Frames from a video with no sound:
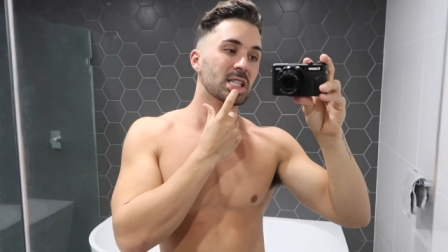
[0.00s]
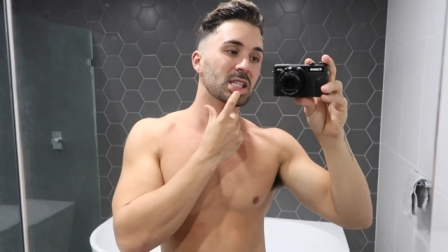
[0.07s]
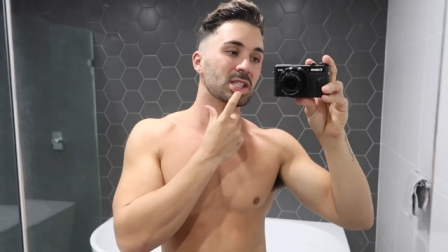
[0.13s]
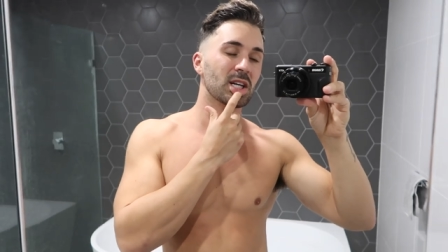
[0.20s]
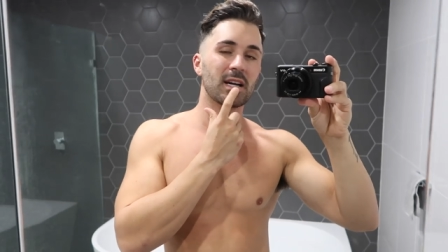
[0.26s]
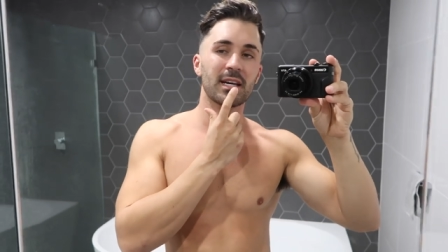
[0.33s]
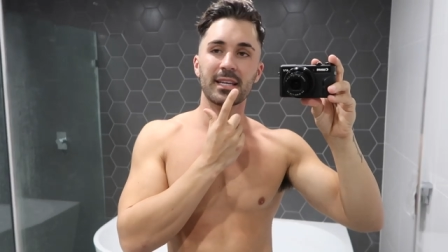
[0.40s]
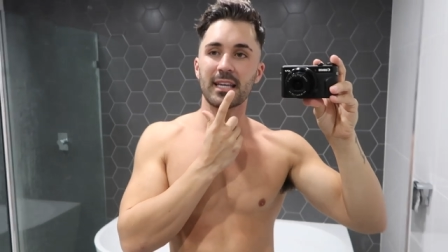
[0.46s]
to
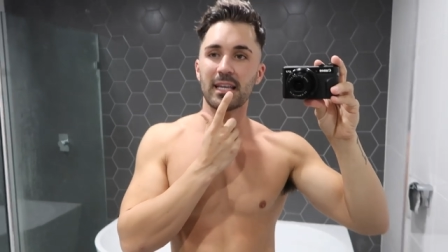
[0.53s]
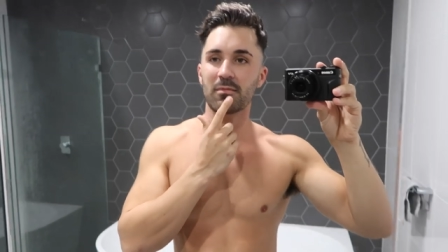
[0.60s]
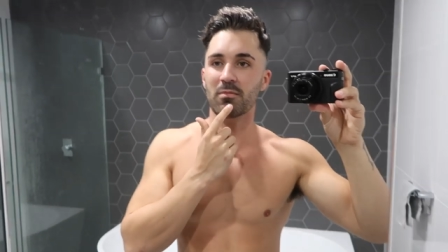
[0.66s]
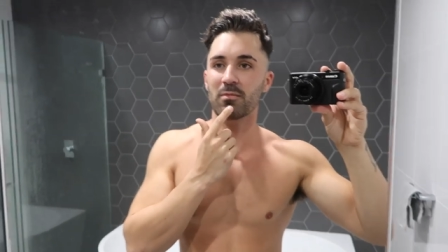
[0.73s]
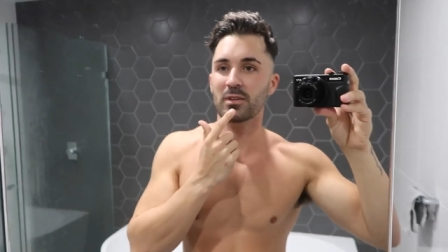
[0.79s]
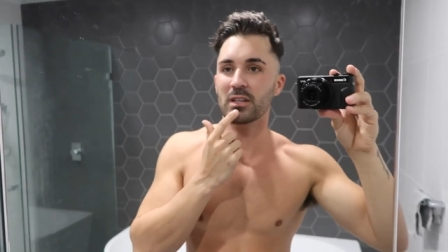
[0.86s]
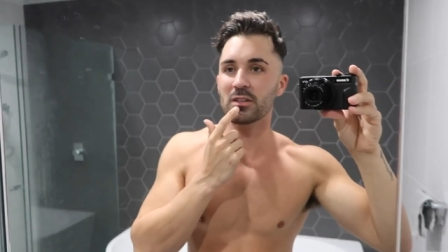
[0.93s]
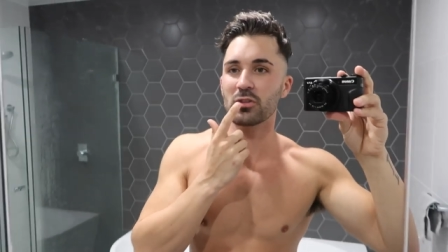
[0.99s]
try and keep
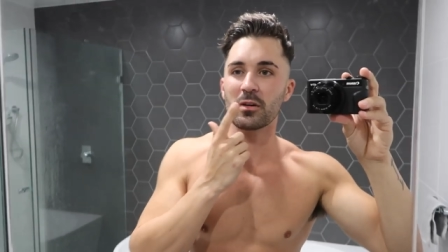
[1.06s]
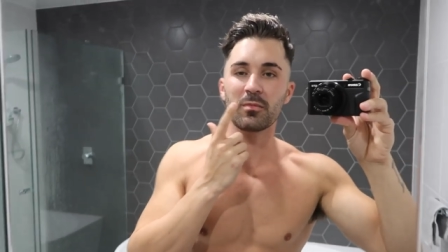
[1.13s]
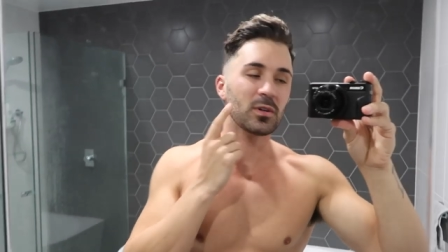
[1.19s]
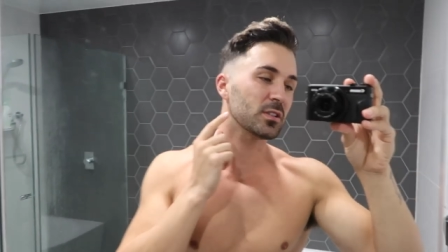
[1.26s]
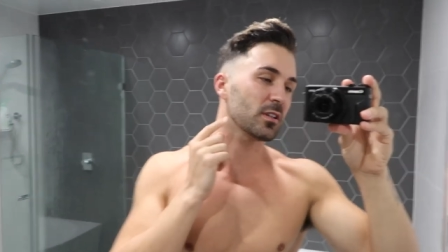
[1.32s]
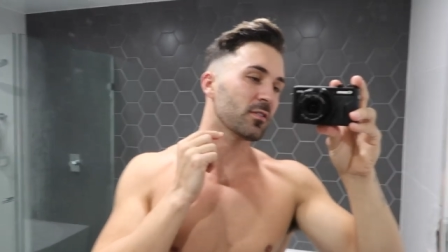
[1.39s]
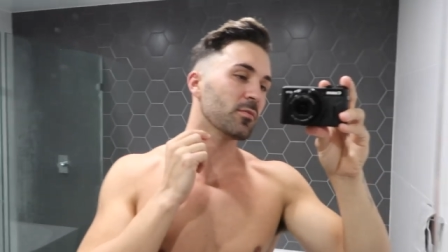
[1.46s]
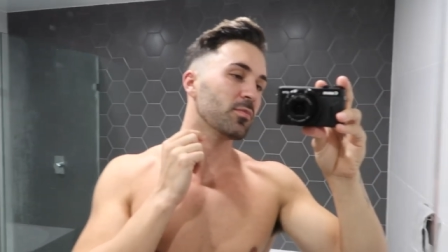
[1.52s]
them with the top
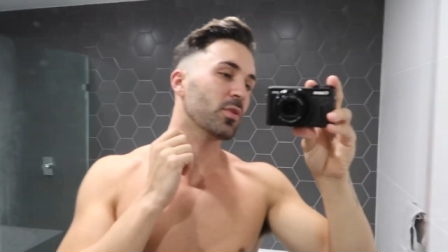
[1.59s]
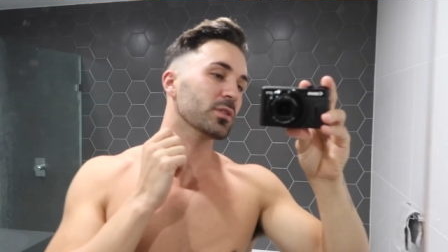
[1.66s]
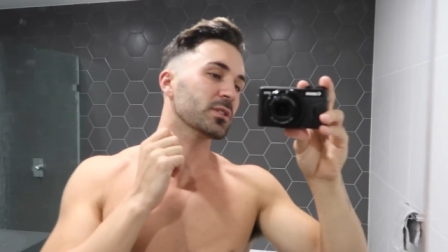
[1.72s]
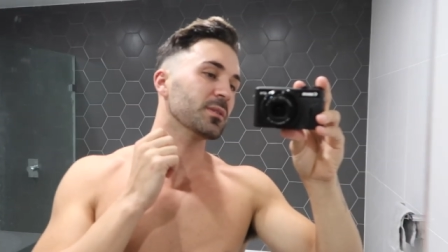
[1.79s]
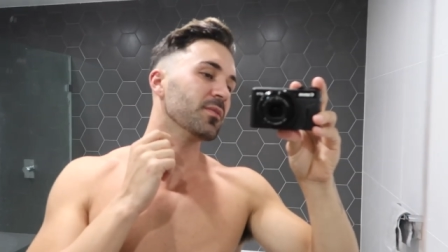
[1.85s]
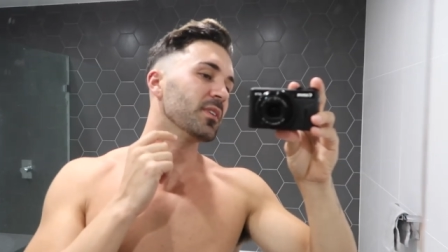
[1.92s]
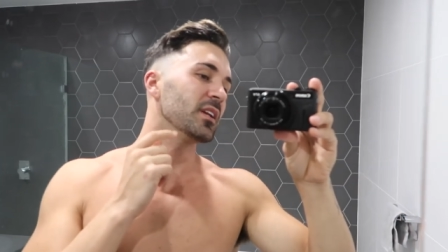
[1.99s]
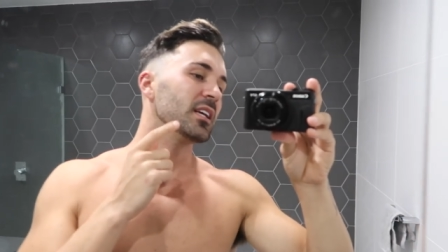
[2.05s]
because I've got
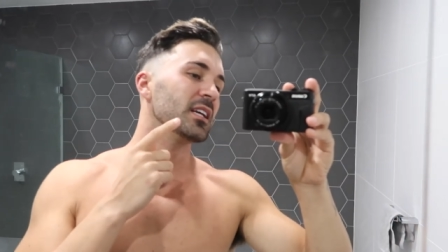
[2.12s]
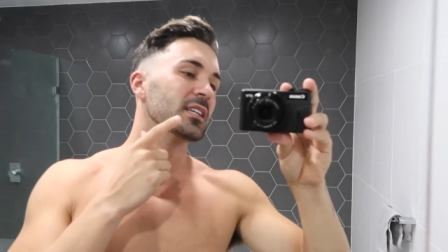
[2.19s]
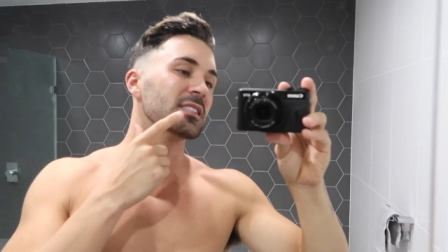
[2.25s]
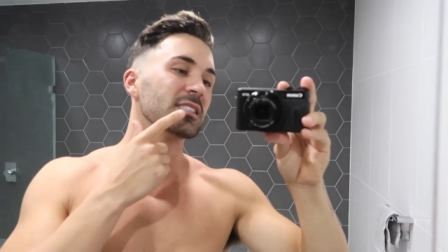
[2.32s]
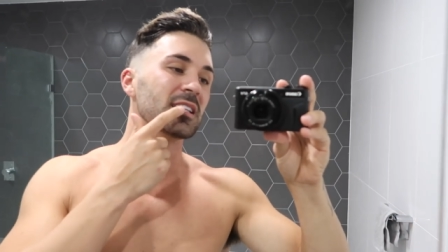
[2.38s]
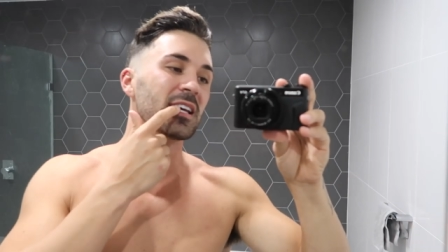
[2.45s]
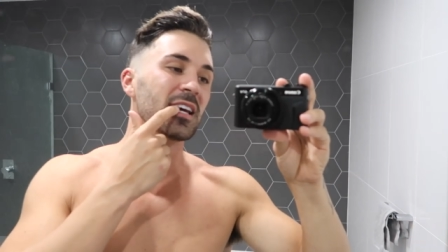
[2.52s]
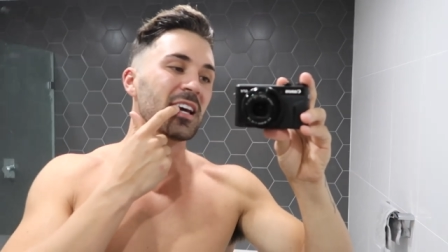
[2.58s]
porcelain
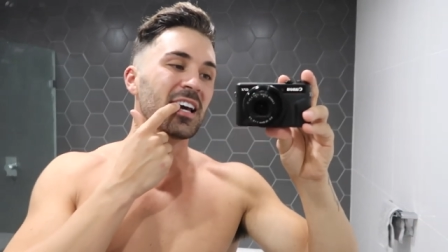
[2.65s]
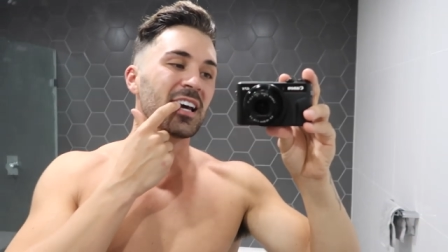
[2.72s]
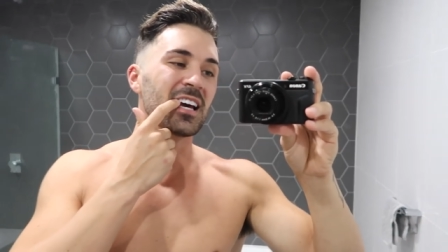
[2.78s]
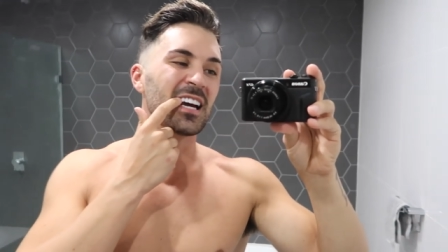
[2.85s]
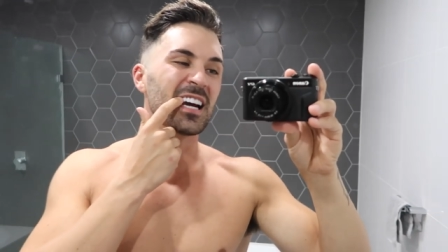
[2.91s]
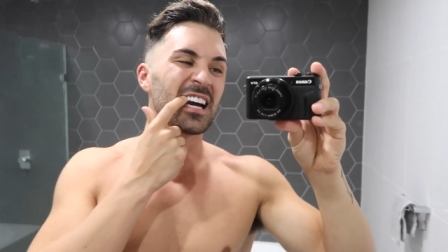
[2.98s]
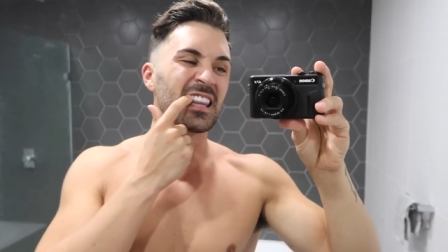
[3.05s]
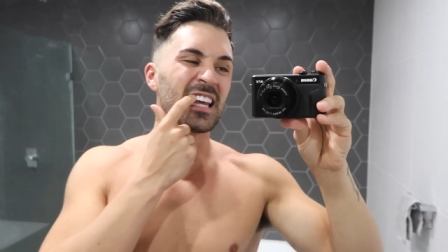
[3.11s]
veneers
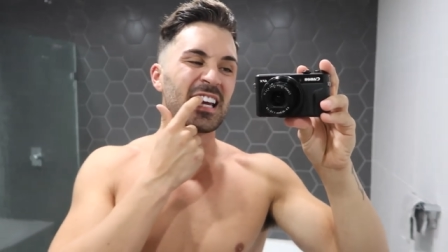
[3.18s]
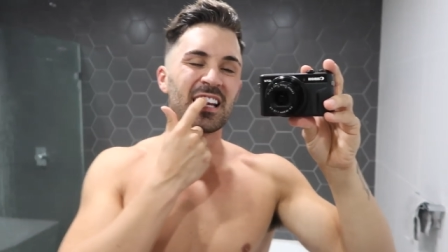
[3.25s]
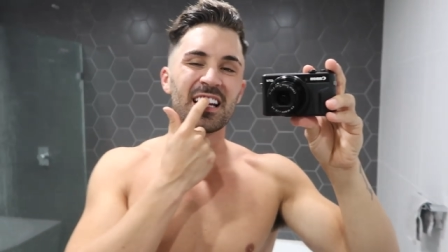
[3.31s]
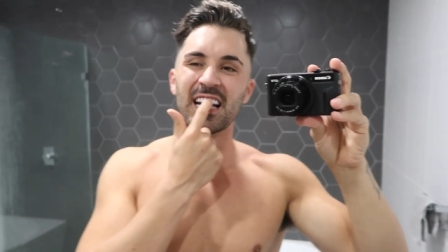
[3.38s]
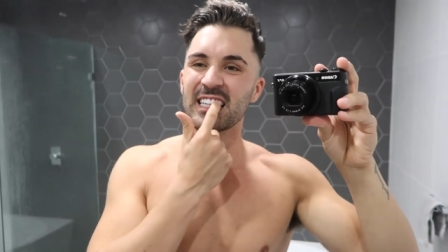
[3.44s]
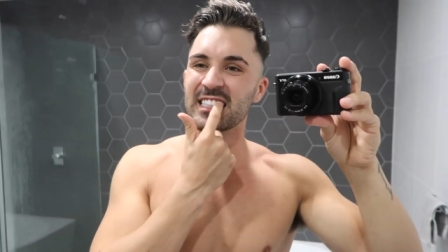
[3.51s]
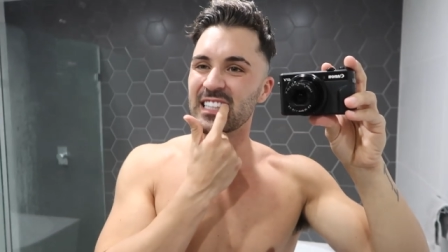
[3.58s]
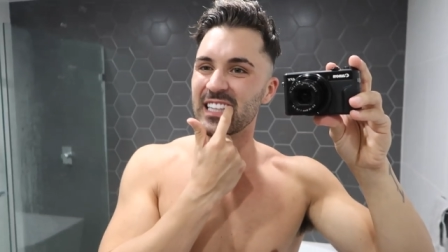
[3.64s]
and they
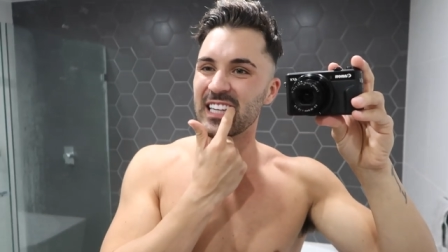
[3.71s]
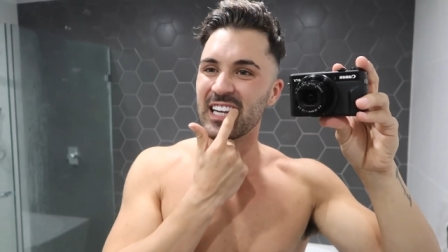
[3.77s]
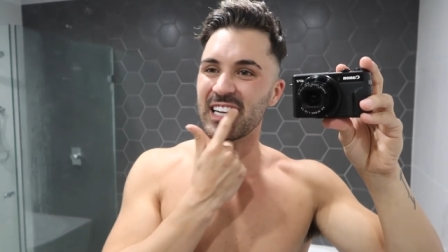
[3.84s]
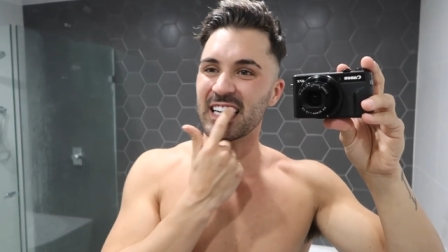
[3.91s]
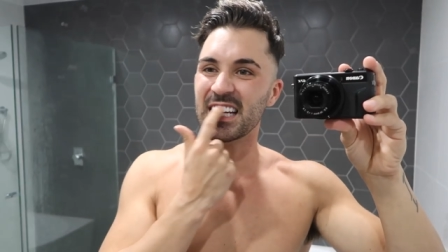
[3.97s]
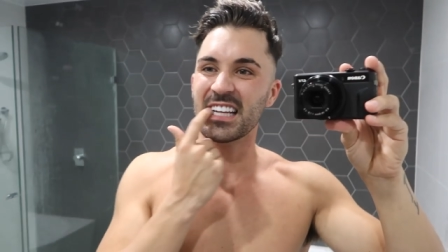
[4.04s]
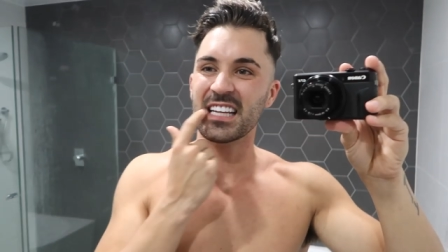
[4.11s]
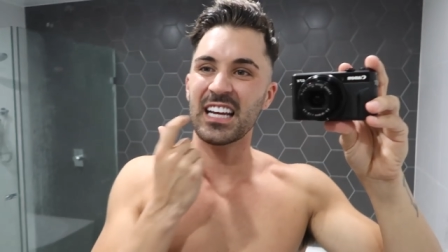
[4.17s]
don't actually
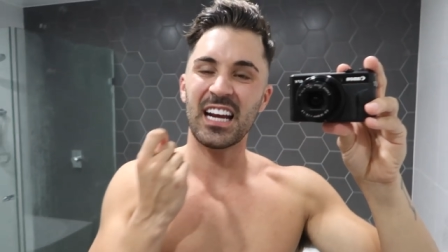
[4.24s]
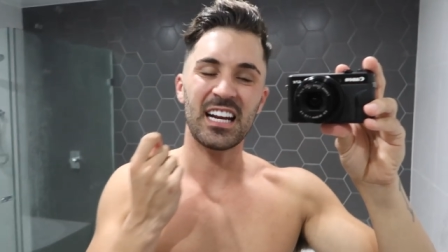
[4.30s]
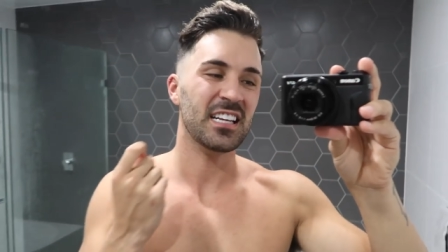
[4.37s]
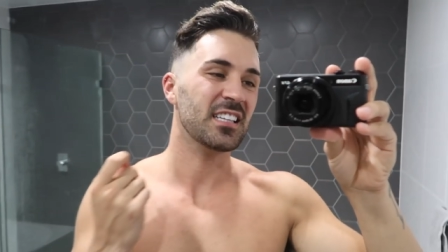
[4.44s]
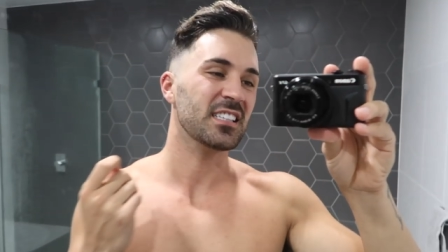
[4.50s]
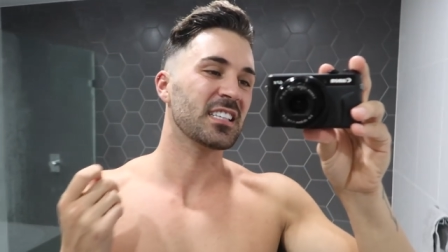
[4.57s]
get any